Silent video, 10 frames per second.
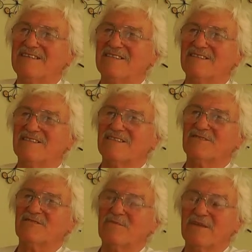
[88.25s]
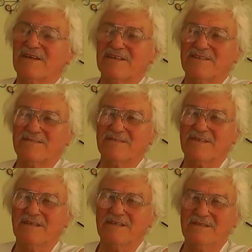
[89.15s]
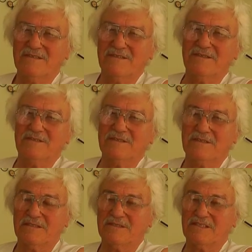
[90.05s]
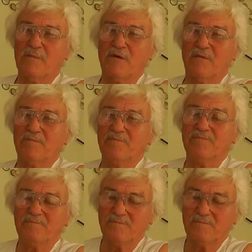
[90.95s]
Used to just drop down. Some of them